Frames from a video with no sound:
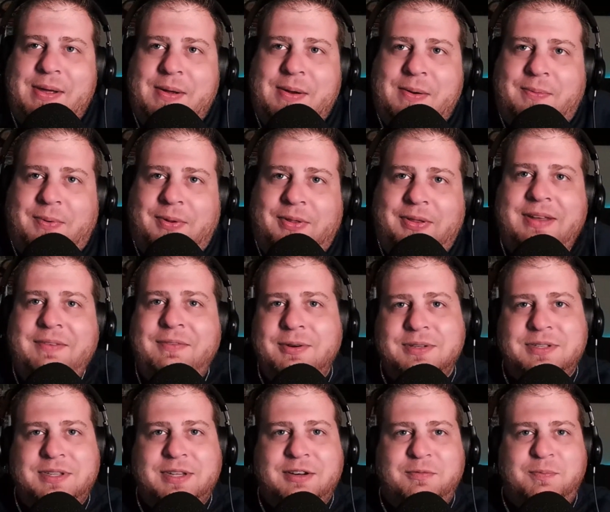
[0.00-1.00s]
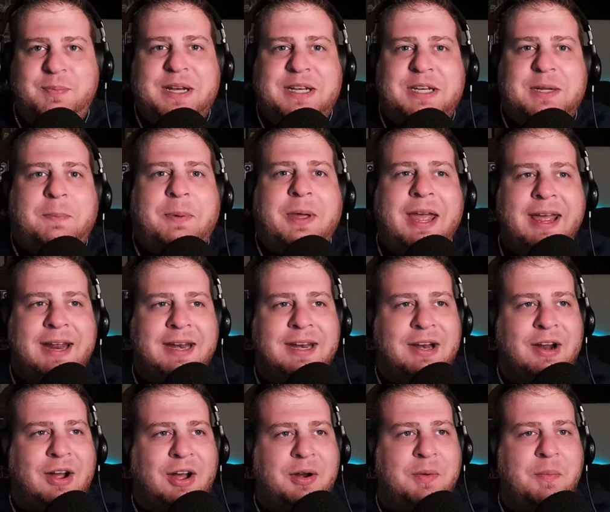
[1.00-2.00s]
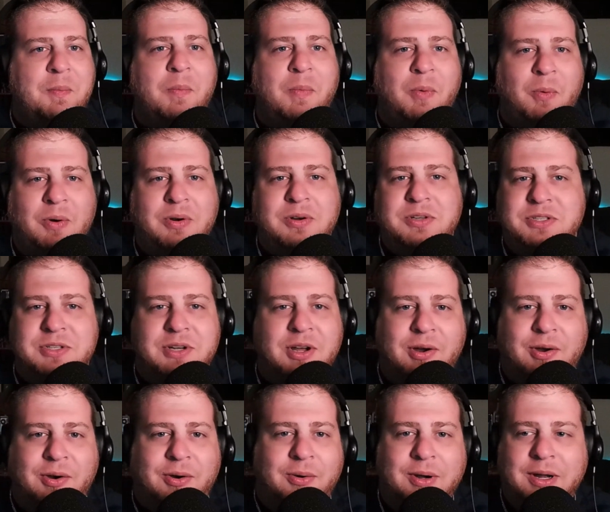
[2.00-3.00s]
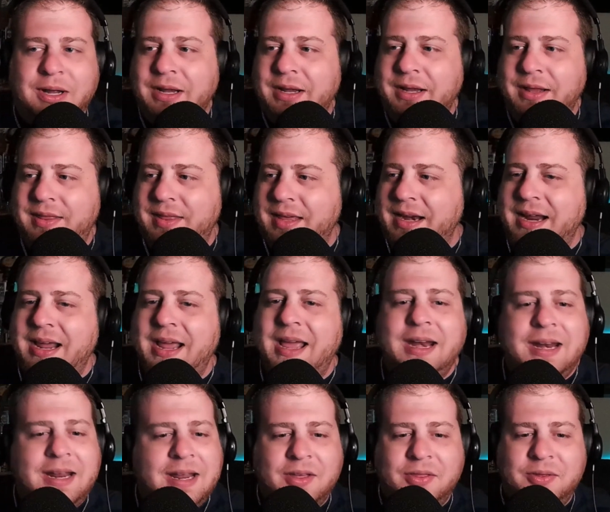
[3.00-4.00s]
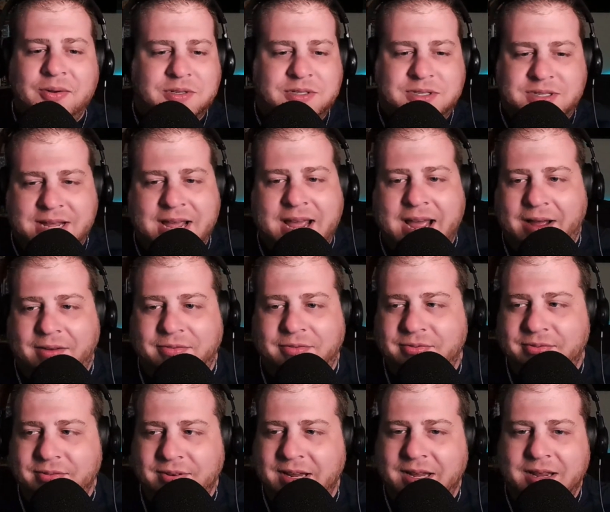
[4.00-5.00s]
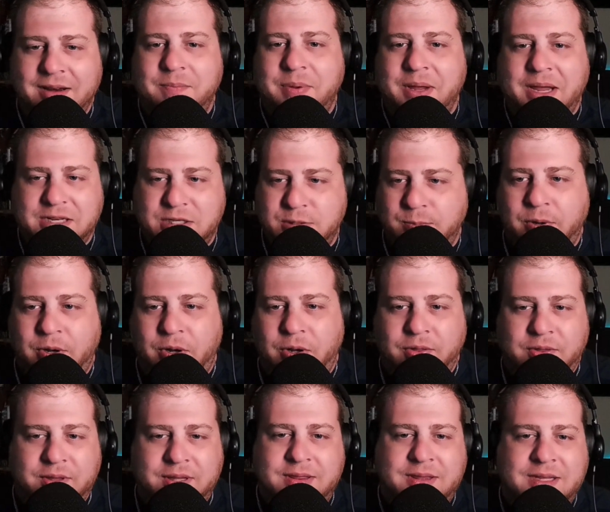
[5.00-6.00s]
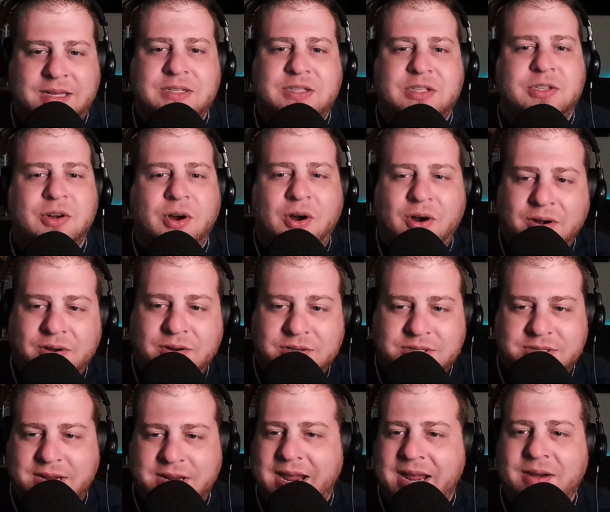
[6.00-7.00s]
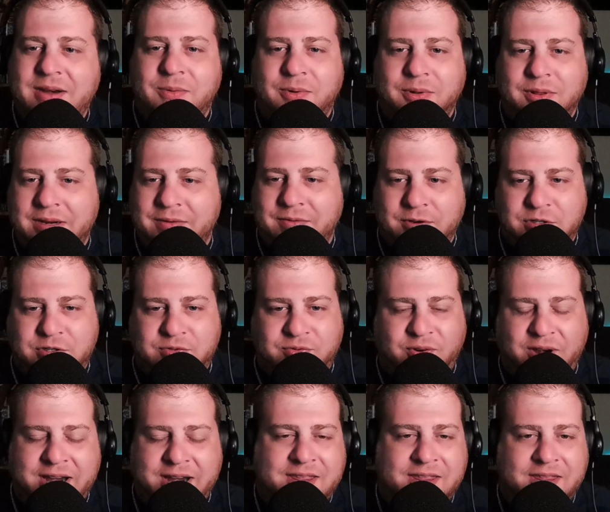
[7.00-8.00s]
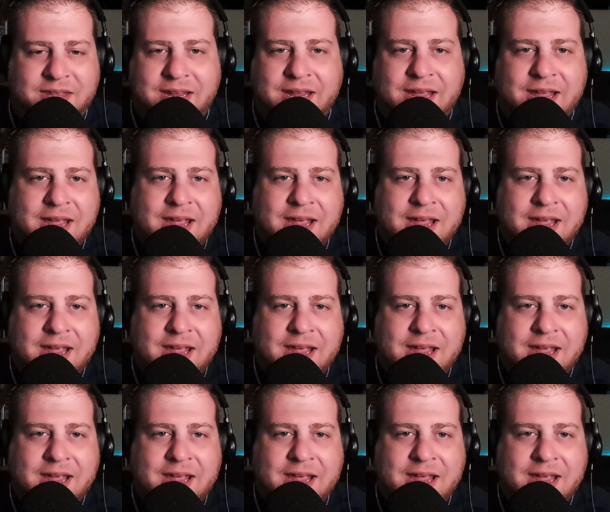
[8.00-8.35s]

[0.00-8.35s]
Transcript: relievers that have been depended on more so than any other staff in baseball. These starters and relievers, frankly,